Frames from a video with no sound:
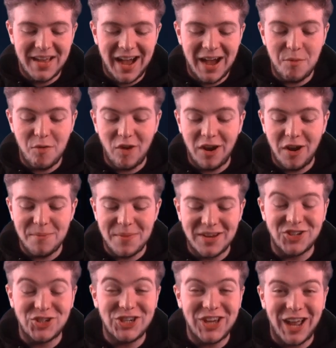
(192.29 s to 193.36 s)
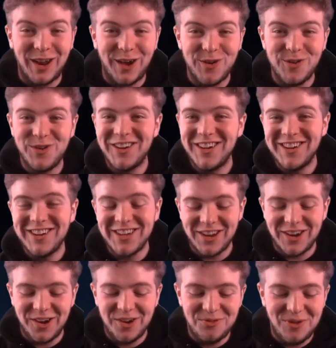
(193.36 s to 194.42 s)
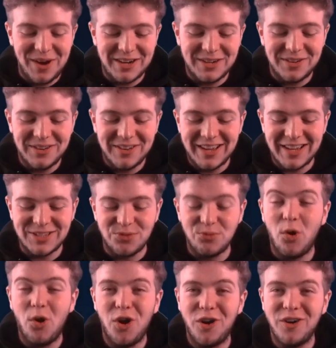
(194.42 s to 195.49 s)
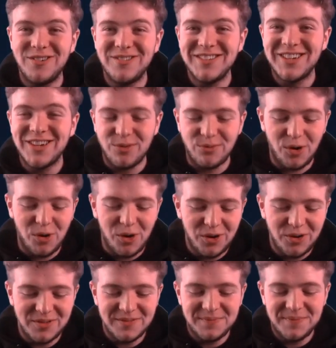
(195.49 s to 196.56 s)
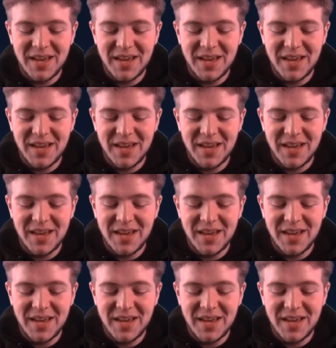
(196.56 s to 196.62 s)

Amarillo means yellow. You know, red is rojo. Rojo.